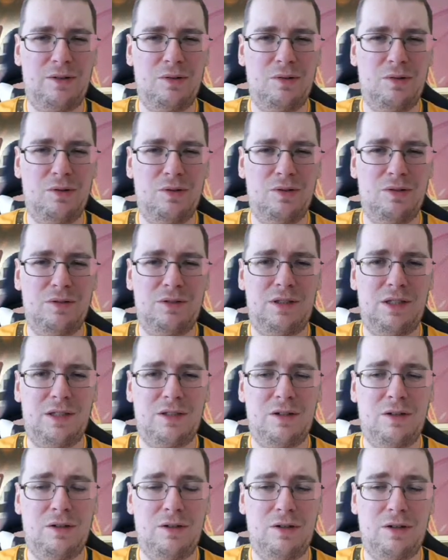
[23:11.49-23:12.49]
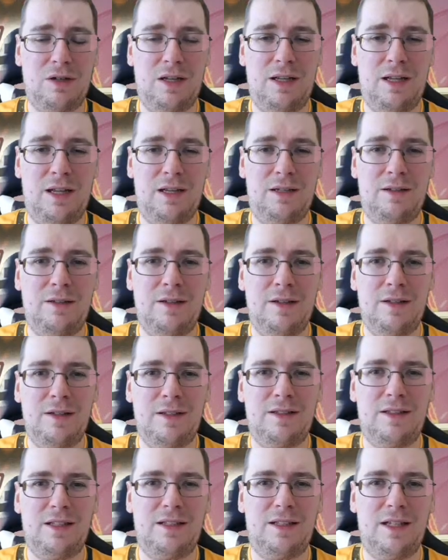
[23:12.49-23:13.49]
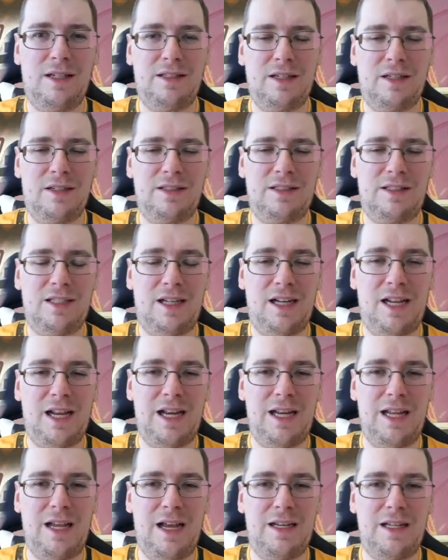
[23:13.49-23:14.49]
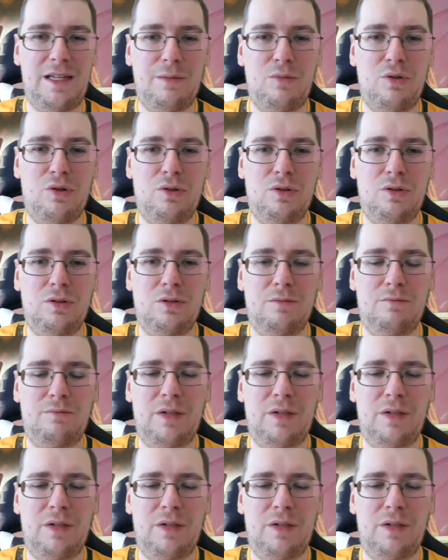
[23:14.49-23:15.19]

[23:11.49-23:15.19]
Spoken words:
or just gone, okay, yeah, these aren't selling anymore,